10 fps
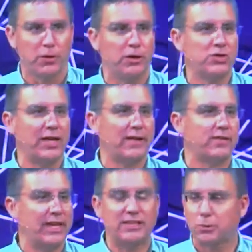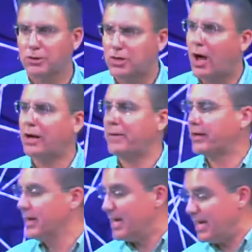those things that we'll talk
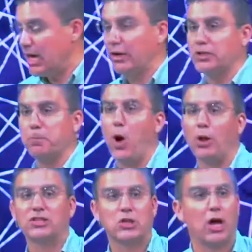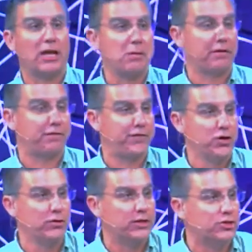about here as Paul is talking about
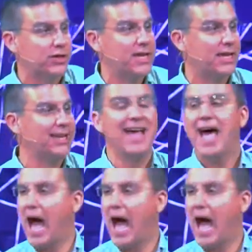food and drink and